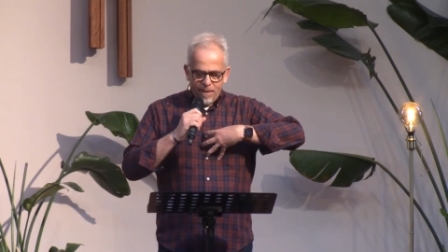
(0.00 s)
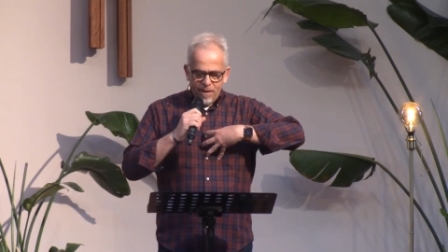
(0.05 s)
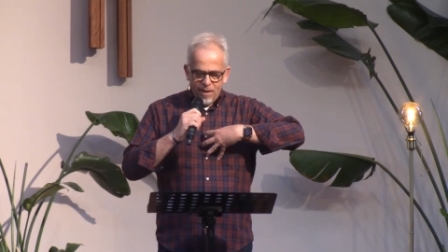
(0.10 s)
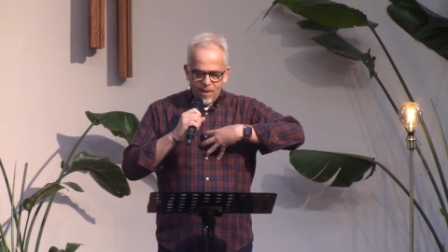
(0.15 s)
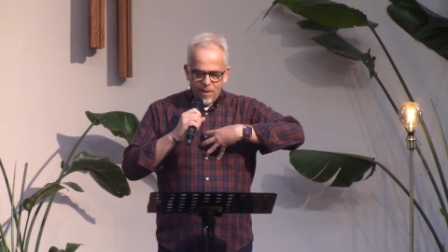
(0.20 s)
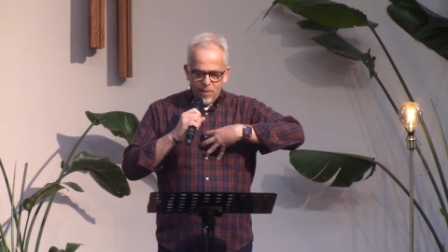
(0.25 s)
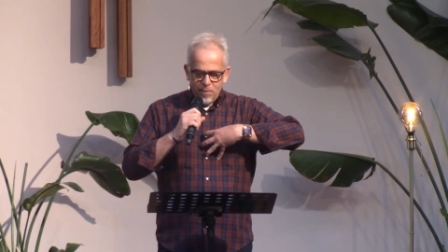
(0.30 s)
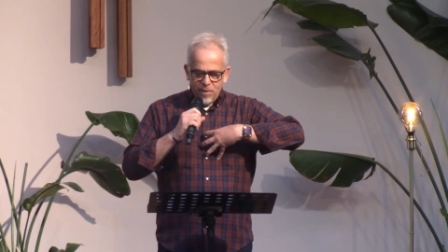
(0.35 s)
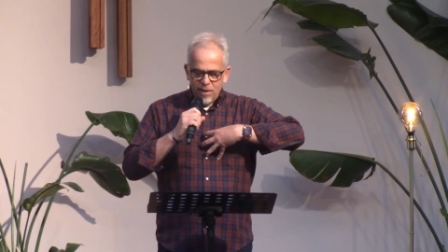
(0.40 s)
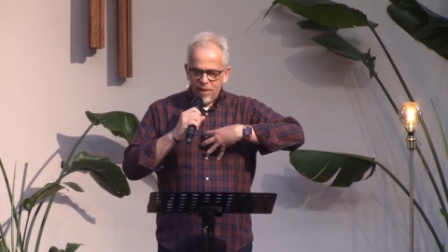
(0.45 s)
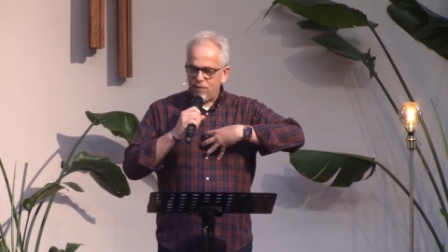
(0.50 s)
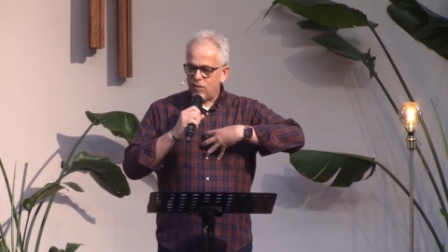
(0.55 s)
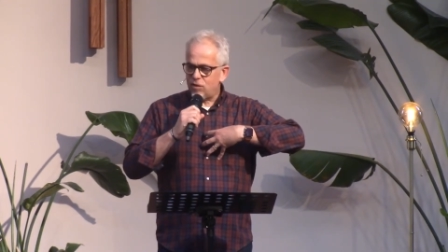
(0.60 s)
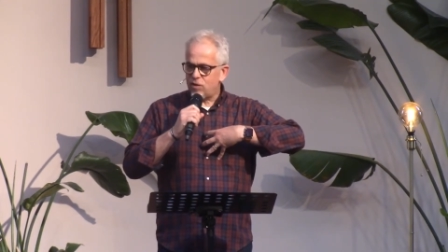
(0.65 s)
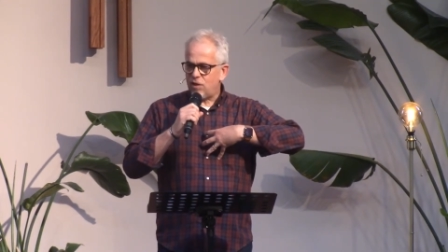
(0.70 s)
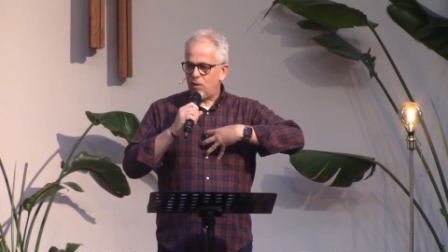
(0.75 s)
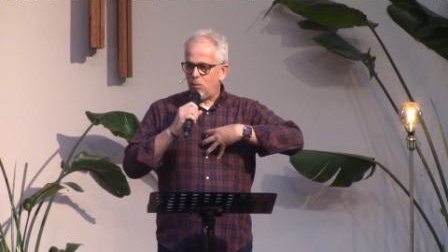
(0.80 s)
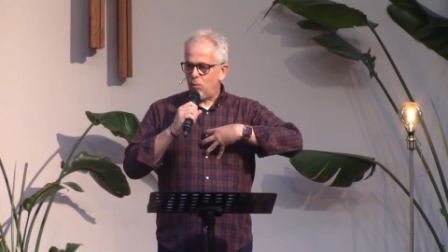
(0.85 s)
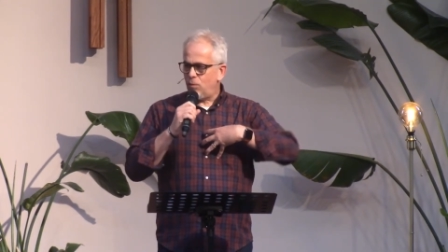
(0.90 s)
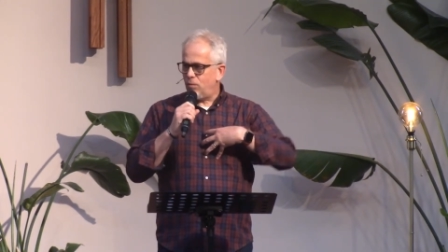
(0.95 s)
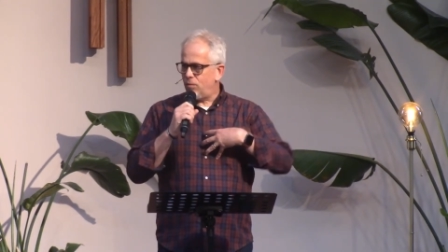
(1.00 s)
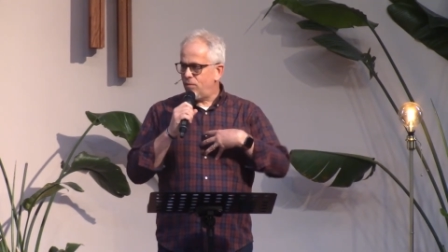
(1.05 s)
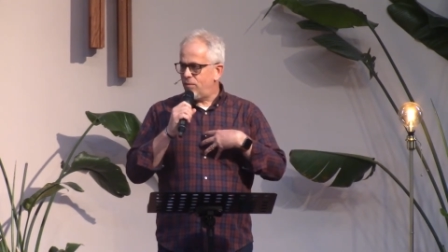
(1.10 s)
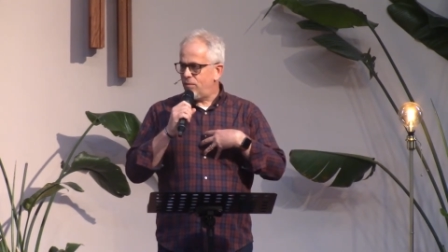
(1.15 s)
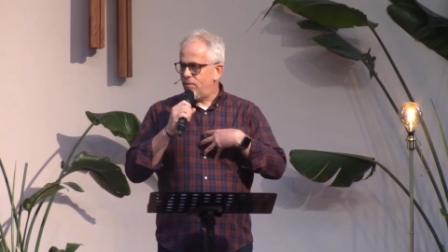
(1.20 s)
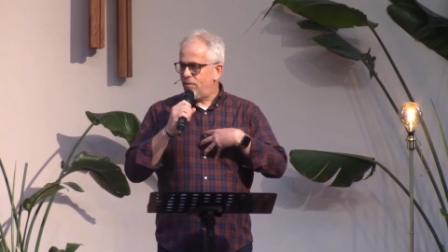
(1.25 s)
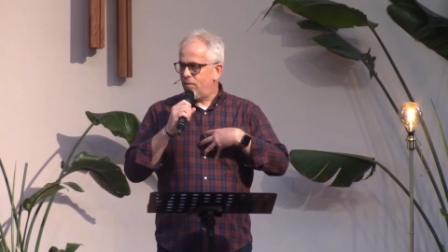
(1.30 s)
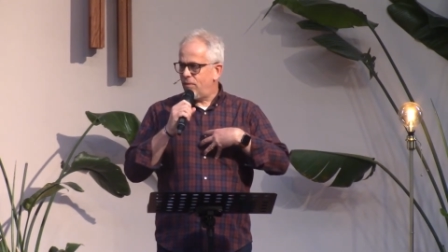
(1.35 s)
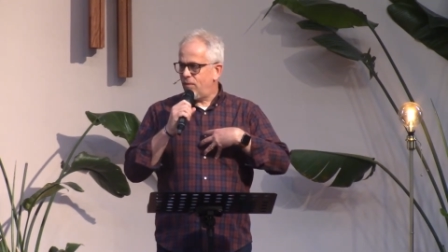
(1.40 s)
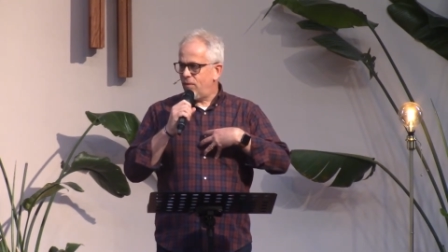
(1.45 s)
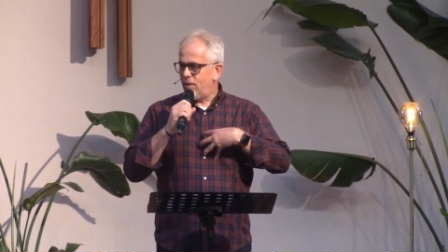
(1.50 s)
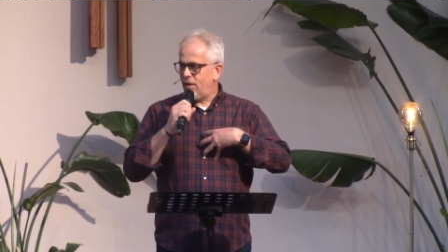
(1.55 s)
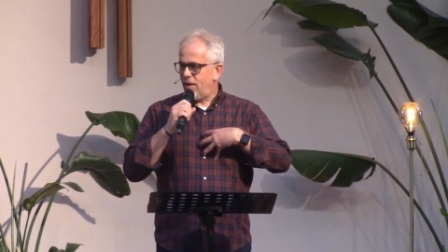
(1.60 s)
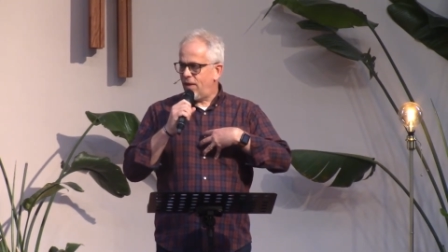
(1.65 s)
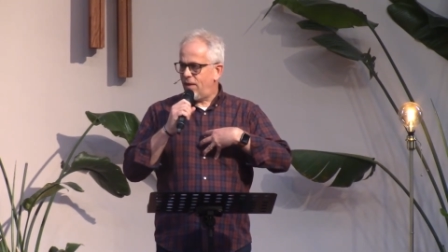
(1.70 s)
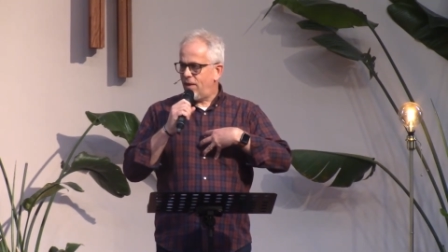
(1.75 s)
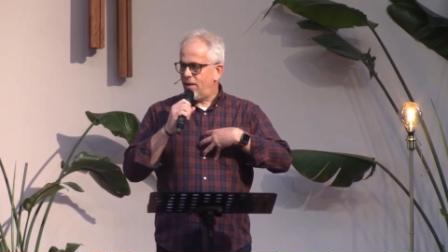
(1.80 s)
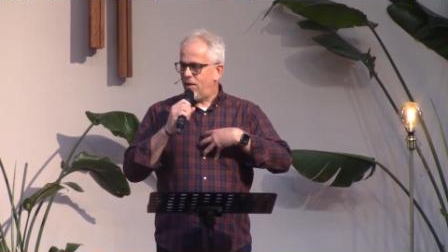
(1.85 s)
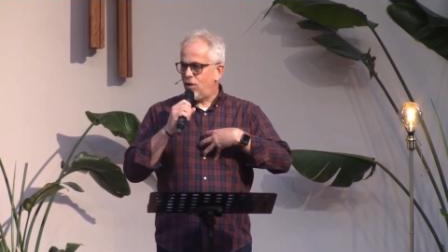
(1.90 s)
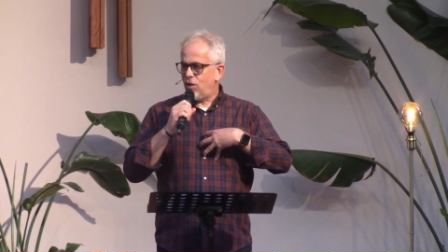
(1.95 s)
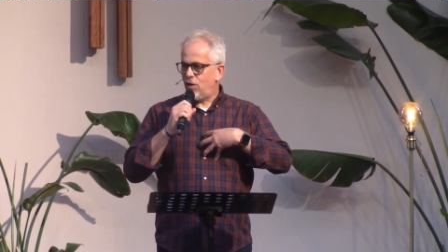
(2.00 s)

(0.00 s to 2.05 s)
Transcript: Um, even some uh,